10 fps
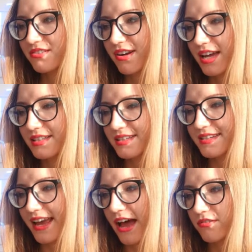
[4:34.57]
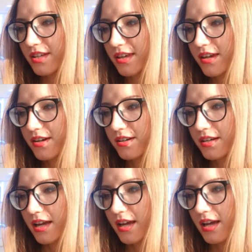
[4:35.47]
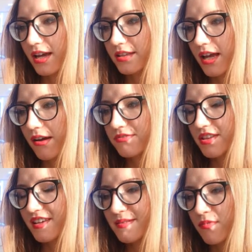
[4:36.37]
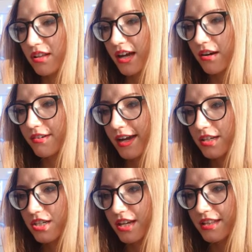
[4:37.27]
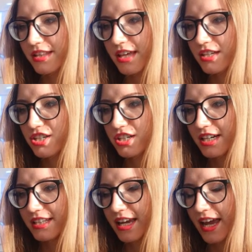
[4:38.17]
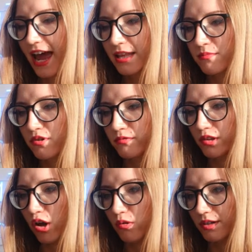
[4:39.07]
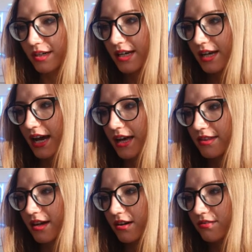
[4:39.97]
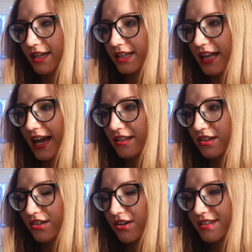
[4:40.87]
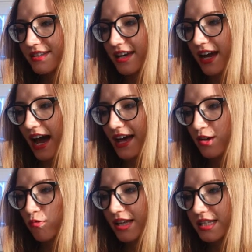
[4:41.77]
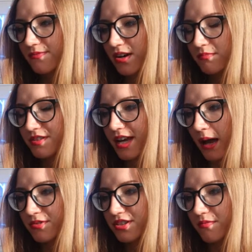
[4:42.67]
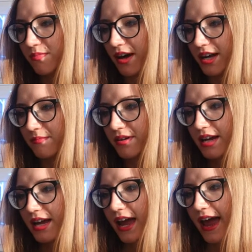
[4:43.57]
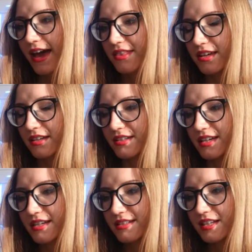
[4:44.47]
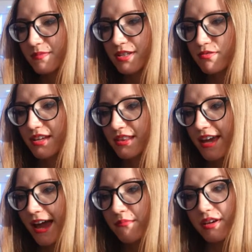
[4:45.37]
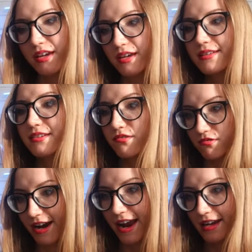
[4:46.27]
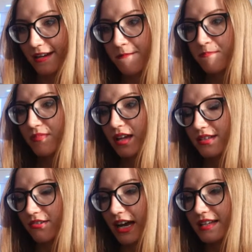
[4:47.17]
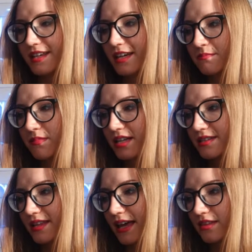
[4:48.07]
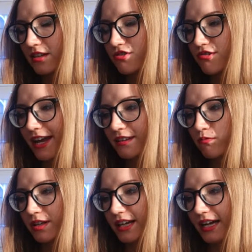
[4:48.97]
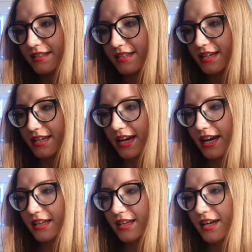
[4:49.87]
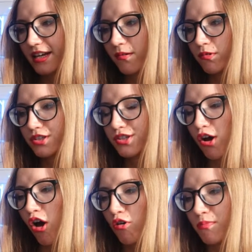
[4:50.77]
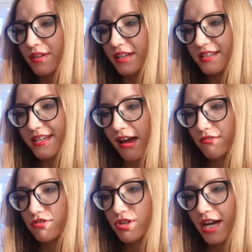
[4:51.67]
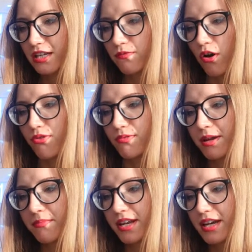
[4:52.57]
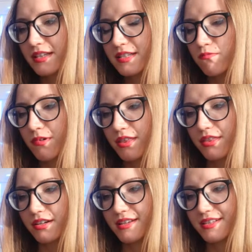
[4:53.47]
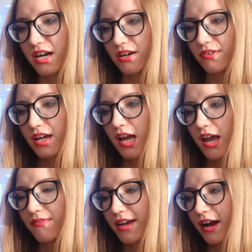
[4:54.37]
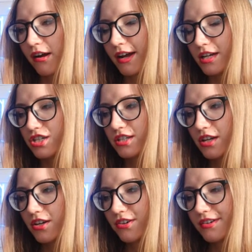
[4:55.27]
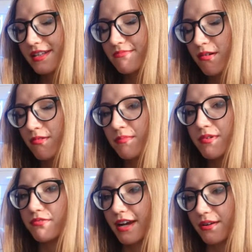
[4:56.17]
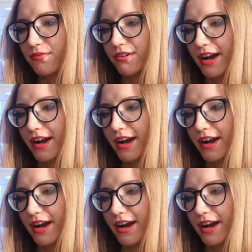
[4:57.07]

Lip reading: trends down here, and after the small correction the chart again moved lower and the green line crossed the other ones from top to bottom and the distance between them is great. So guys, it means that the trend will continue, and here I want to open a down trade for 3 minutes with the reserve. If the correction occurs, we will be ready for